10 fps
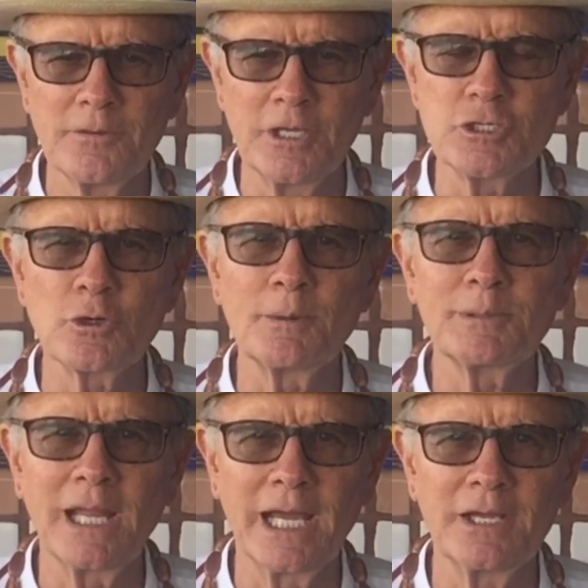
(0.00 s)
that you're
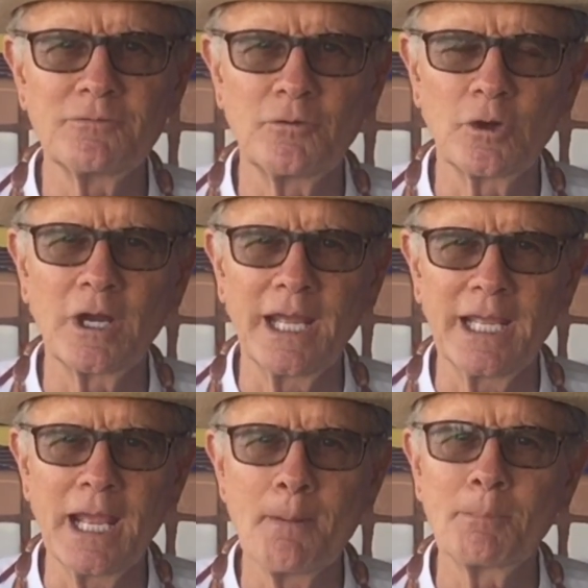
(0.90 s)
applying for
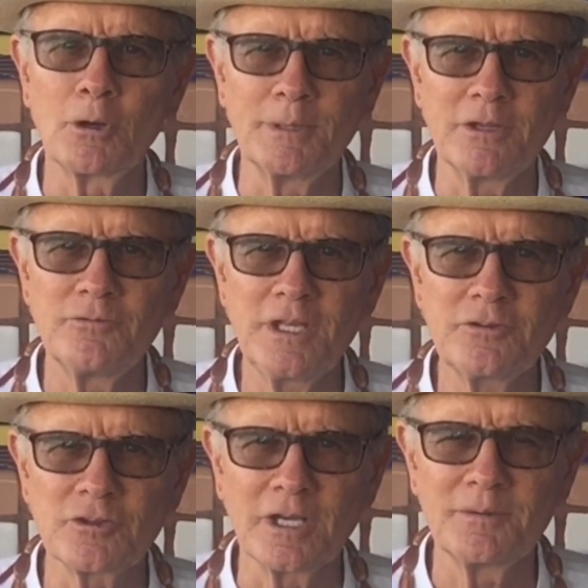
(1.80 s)
a permanent
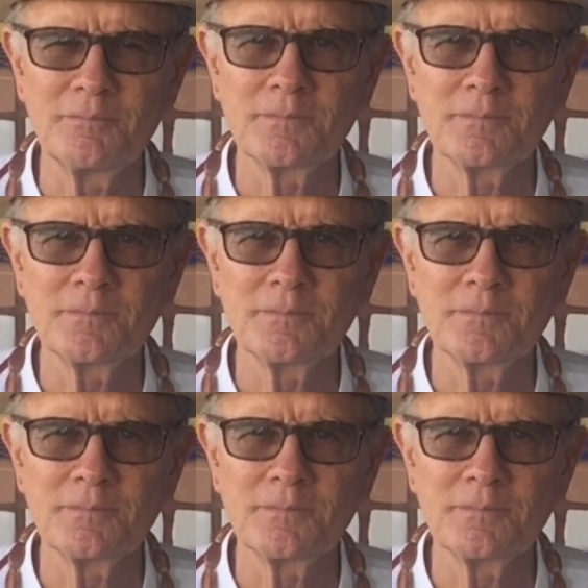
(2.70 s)
visa.